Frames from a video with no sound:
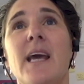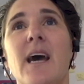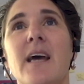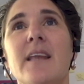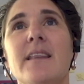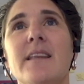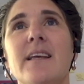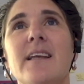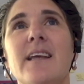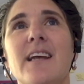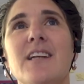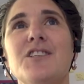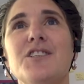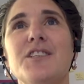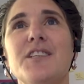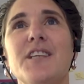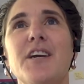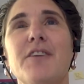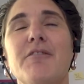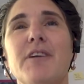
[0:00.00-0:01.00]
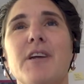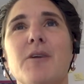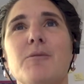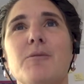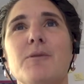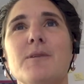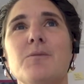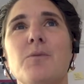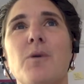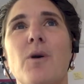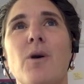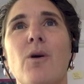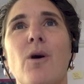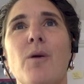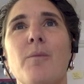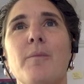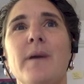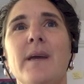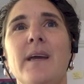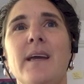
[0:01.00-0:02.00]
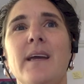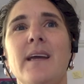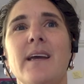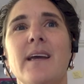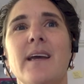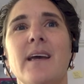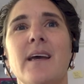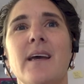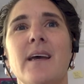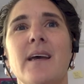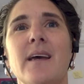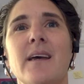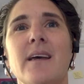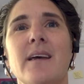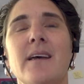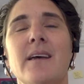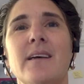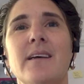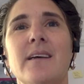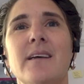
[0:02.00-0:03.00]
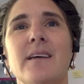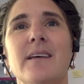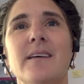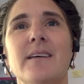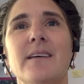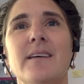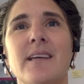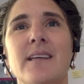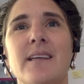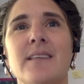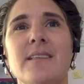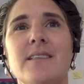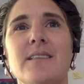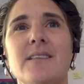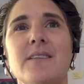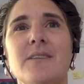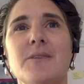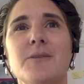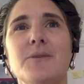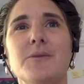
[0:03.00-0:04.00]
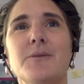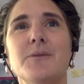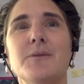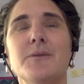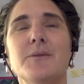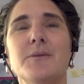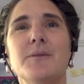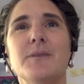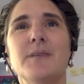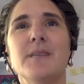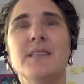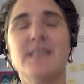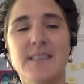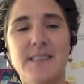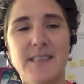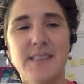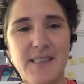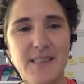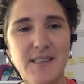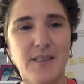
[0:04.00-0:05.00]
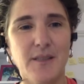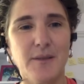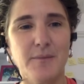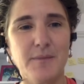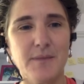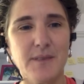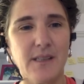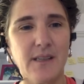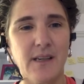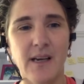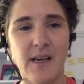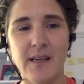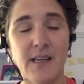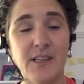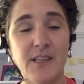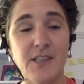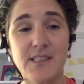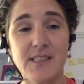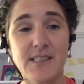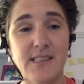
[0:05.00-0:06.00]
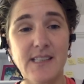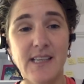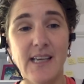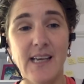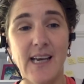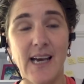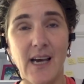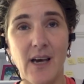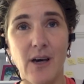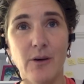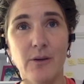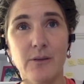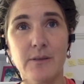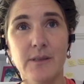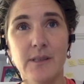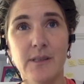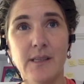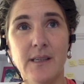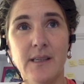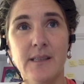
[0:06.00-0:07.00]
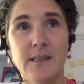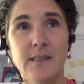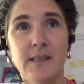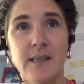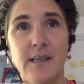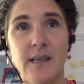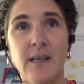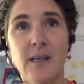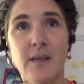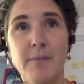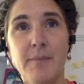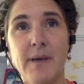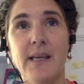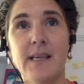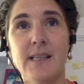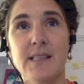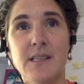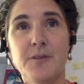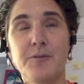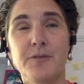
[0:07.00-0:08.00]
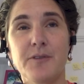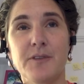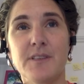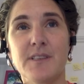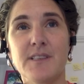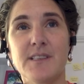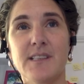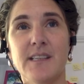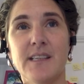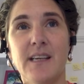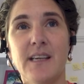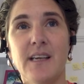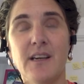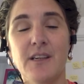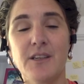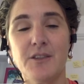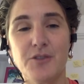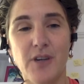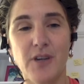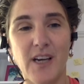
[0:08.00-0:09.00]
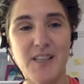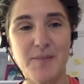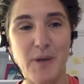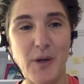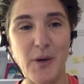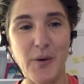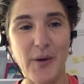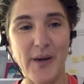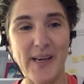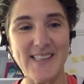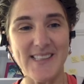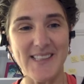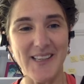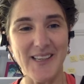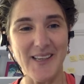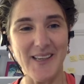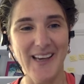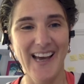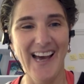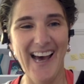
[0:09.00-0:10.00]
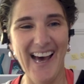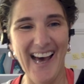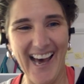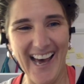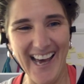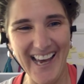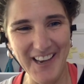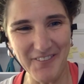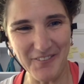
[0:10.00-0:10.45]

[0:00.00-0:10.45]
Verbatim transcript: but yeah, I think engineering was what got me uh, into into systems, and and I just see how it can make a difference, and it kind of drives me crazy.